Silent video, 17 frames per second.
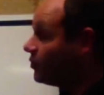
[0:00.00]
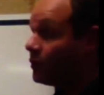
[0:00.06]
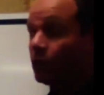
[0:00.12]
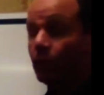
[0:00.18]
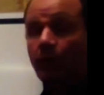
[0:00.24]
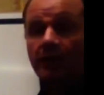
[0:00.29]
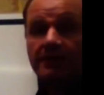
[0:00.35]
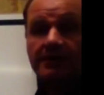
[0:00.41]

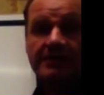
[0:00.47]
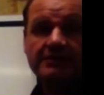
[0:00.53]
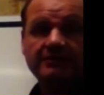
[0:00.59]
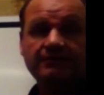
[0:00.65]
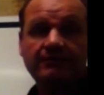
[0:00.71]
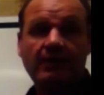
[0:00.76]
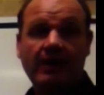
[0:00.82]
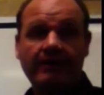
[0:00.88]
all, what is
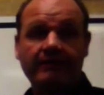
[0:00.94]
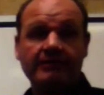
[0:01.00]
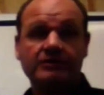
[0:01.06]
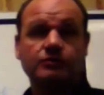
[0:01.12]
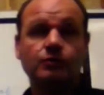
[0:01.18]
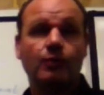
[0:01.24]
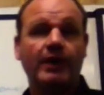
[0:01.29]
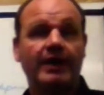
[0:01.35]
a
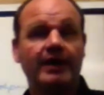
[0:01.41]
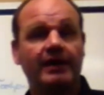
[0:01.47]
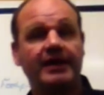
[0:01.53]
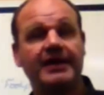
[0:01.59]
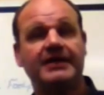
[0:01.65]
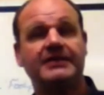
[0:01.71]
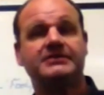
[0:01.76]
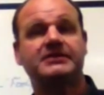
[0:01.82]
virus?
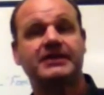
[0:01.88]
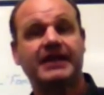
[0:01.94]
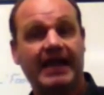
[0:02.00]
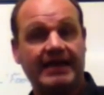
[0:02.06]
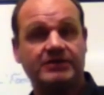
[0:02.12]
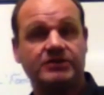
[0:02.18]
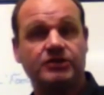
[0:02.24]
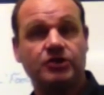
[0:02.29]
Well, it's an
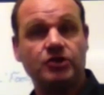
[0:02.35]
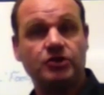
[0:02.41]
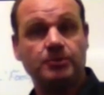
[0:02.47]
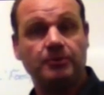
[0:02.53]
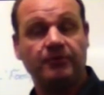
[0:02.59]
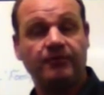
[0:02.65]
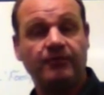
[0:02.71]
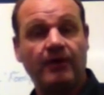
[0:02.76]

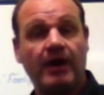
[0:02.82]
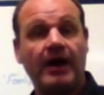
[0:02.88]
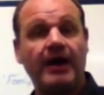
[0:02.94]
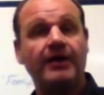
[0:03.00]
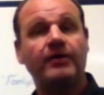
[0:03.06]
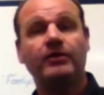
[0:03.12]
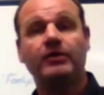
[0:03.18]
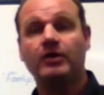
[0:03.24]
executable
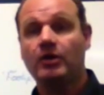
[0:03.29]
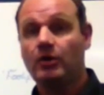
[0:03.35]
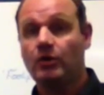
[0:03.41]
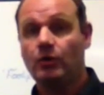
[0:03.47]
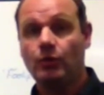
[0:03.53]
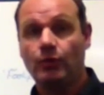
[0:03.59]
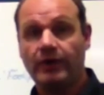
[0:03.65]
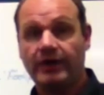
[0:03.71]
file
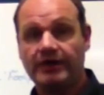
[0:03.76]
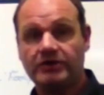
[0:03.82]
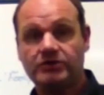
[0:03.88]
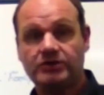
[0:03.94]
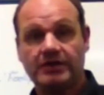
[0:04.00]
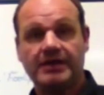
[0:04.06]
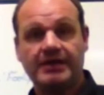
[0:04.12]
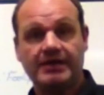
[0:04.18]

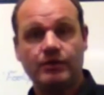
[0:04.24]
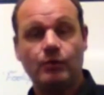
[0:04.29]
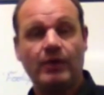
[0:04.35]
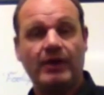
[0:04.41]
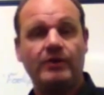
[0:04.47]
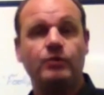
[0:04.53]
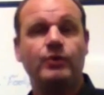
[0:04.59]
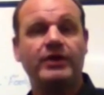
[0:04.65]
which,
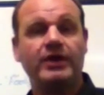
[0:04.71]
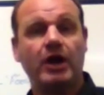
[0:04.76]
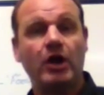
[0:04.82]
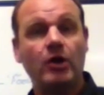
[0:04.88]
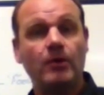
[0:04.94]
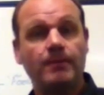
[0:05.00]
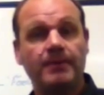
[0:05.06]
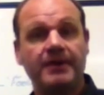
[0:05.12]
when we
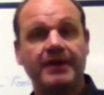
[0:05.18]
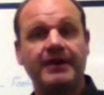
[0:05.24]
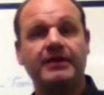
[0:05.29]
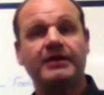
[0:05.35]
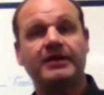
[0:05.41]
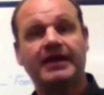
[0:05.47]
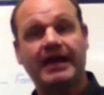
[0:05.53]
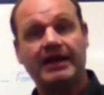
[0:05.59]
open
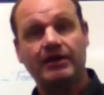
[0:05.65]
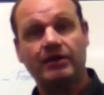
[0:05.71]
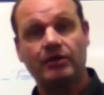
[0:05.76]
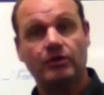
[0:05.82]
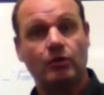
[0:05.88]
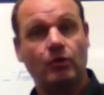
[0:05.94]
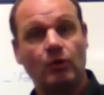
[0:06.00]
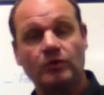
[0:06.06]
it, can
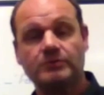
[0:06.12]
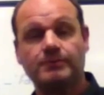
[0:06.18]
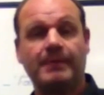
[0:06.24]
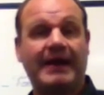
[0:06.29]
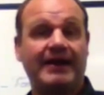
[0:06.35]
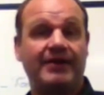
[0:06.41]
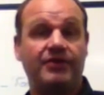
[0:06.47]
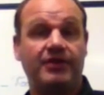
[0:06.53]
cause
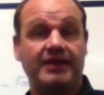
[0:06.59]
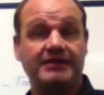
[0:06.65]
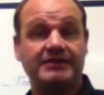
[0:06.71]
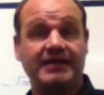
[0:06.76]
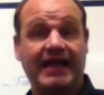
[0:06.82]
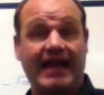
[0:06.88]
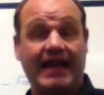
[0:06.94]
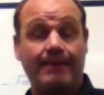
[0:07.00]
bad
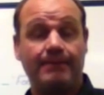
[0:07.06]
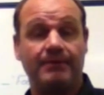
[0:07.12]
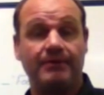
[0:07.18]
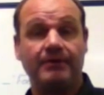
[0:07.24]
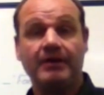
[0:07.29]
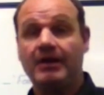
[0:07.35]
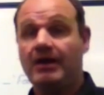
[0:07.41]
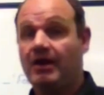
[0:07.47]
things to
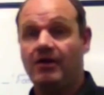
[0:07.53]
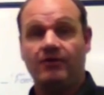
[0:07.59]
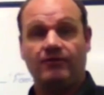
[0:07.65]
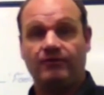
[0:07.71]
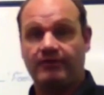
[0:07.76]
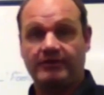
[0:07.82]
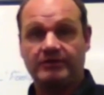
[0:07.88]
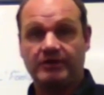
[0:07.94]
happen.
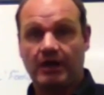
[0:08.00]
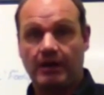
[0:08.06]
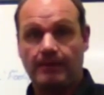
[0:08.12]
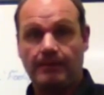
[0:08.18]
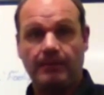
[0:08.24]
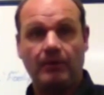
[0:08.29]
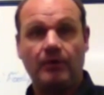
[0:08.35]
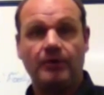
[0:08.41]
For
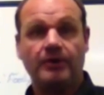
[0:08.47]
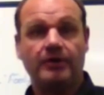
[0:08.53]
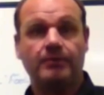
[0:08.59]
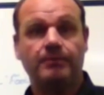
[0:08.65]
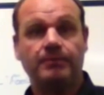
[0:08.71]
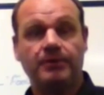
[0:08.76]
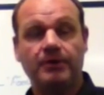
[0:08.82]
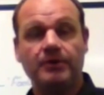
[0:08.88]
example, on a
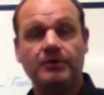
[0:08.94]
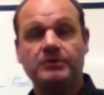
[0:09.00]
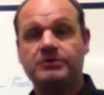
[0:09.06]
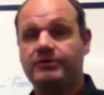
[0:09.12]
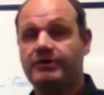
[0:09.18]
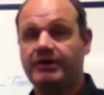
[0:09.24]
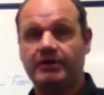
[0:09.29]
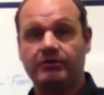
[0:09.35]

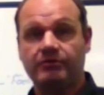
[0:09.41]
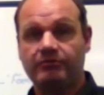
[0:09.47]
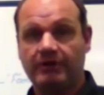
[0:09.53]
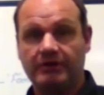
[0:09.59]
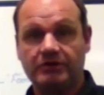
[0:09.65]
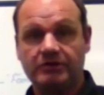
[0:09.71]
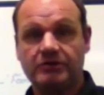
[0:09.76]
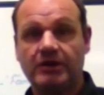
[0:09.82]
computer it can
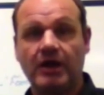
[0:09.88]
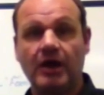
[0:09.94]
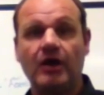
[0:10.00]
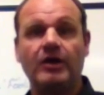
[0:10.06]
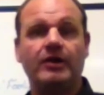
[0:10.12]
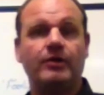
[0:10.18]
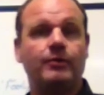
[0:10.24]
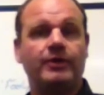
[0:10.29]
run
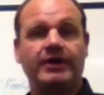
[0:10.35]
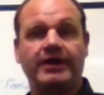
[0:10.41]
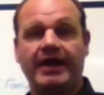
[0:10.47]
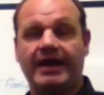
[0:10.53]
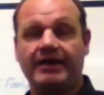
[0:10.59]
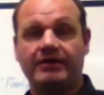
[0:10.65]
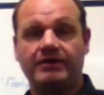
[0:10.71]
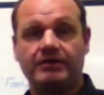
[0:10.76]
slowly, we
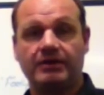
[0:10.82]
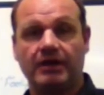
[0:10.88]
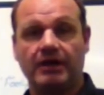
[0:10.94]
get